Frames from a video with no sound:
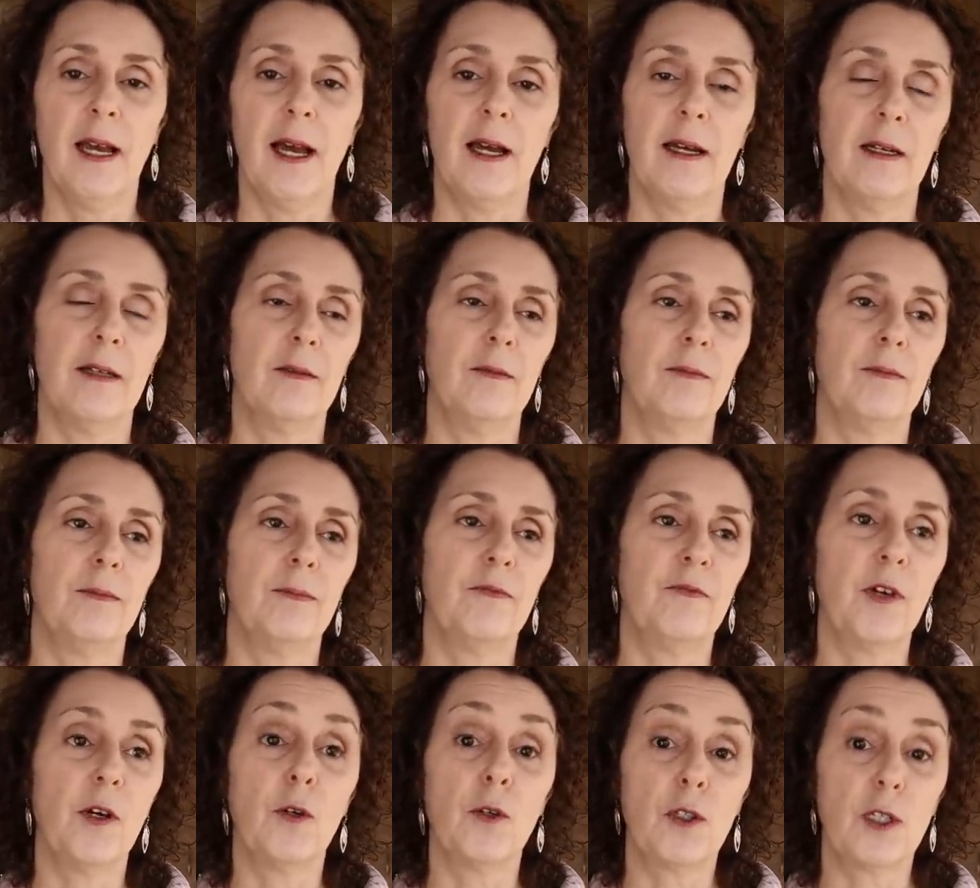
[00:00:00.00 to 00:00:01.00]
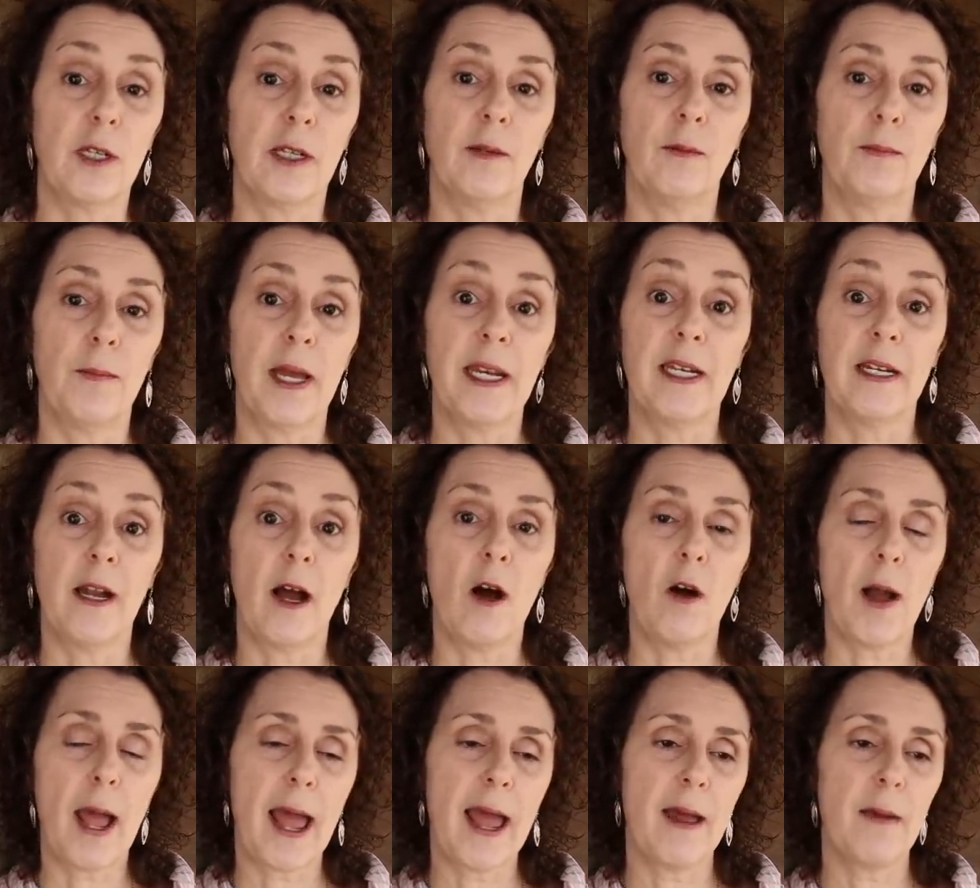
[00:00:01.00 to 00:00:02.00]
um, folks that made it
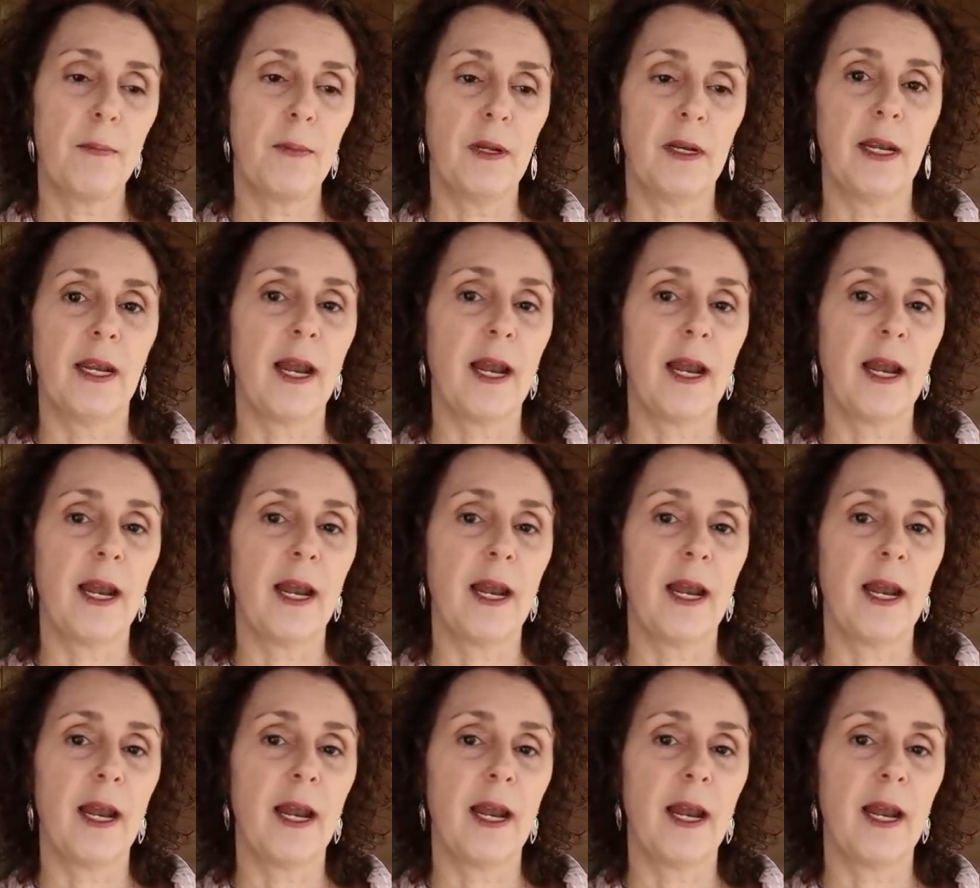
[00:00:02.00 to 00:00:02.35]
all happen.